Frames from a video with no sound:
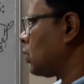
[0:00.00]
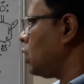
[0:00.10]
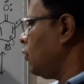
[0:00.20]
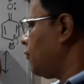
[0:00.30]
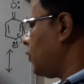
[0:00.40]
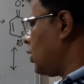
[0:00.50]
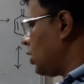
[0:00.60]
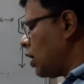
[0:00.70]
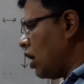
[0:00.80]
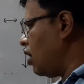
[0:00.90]
if Ka
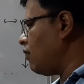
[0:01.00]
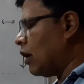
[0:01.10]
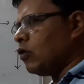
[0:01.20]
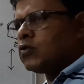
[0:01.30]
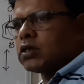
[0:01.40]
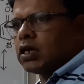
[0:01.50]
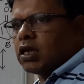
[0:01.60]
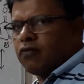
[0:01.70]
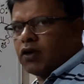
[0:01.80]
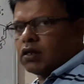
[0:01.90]
values are
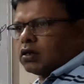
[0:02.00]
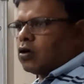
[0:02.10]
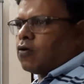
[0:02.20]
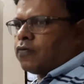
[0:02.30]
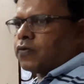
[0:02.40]
given of